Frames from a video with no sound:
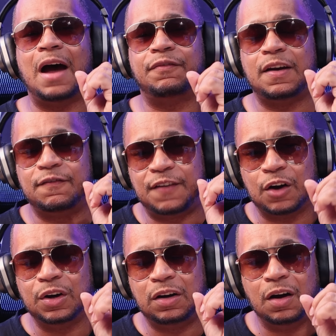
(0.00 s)
have a
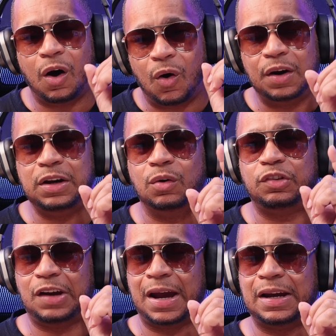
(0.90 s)
very good audio
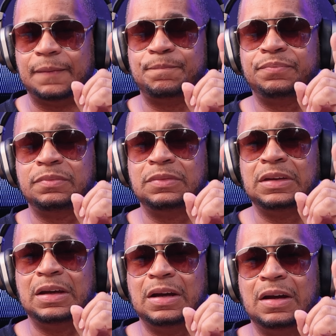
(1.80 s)
chain.
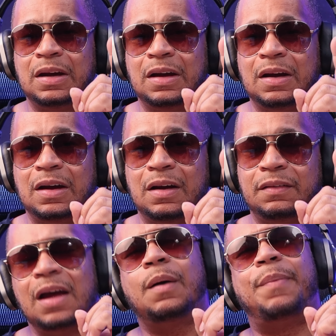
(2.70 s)

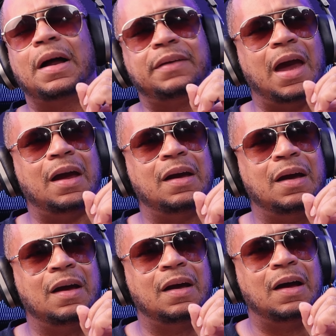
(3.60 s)
Think about that.
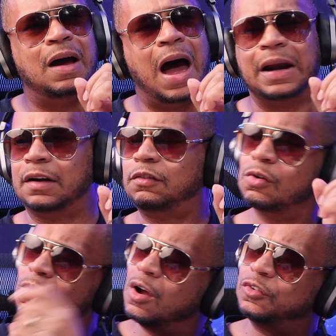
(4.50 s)
Out of
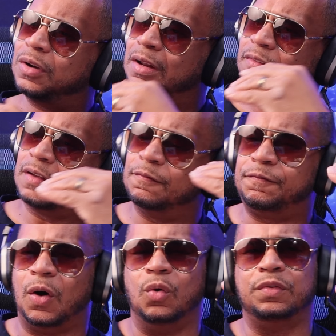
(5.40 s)
200 and
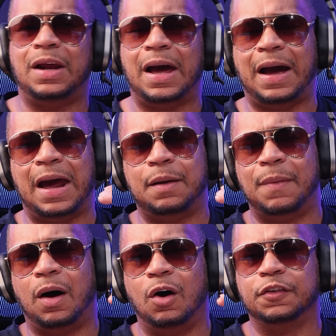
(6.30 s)
something phones that I got
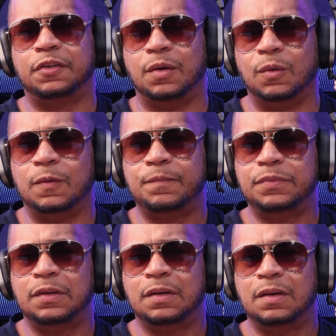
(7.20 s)
in my arsenal,
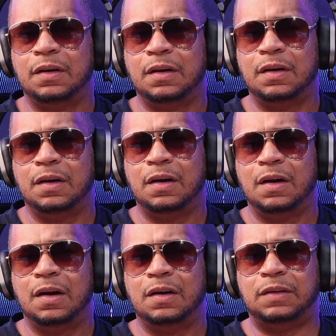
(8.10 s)

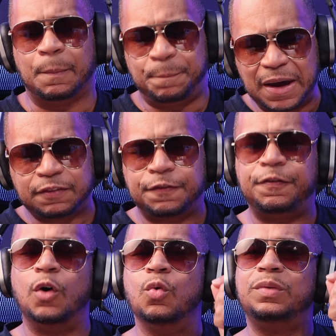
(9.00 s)
the
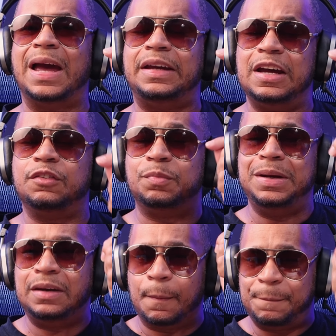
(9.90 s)
best phone that gives
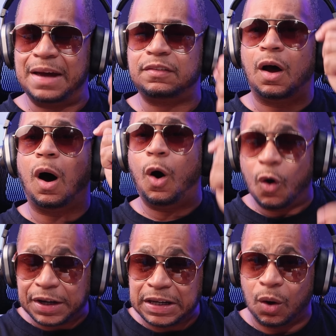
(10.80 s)
me the best
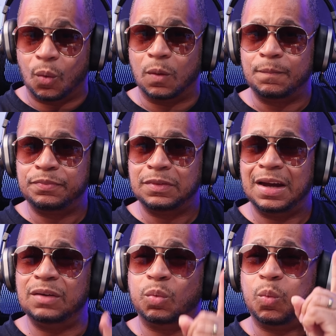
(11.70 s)
audio
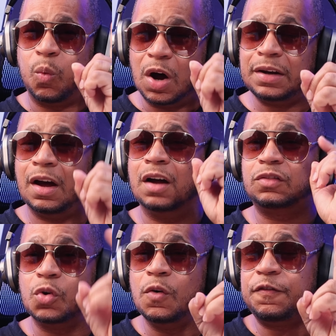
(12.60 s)
it's one or
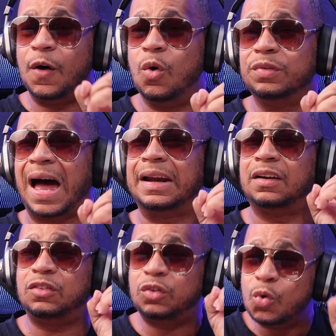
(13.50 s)
two phones out
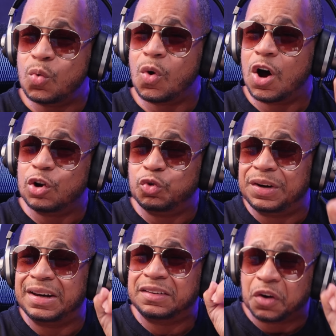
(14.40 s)
of
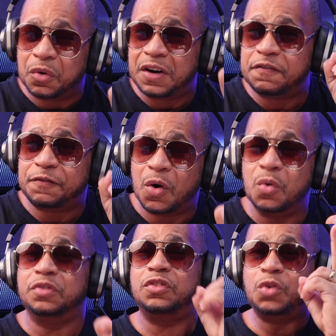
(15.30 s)
230
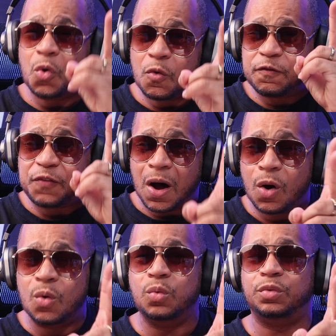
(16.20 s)
phones. Two
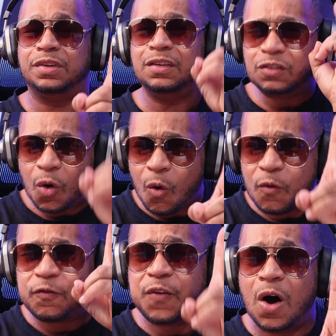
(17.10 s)
phones.
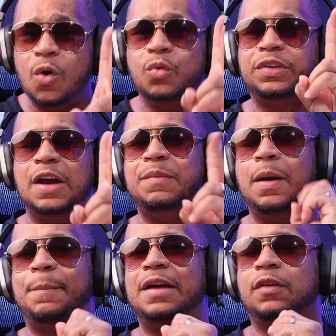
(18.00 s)
Two phones give me
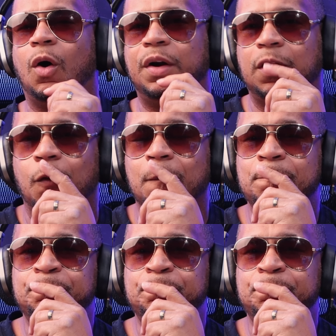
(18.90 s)
the best audio.